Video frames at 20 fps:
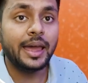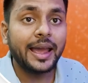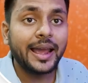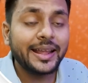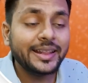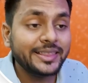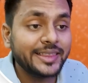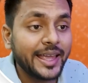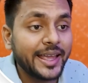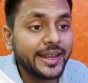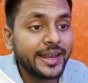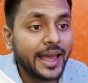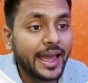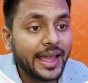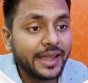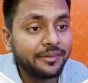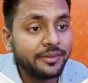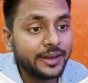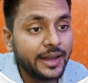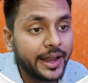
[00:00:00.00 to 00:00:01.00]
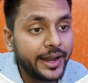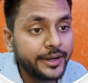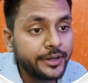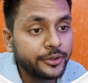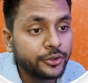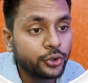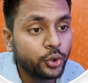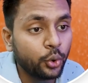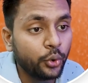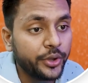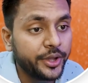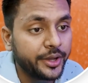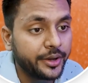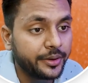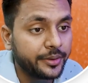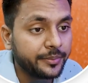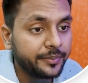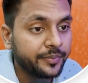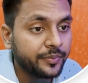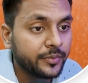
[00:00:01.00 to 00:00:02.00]
And then I will add 2
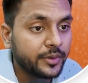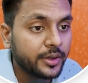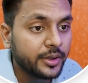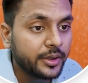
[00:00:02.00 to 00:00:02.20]
here.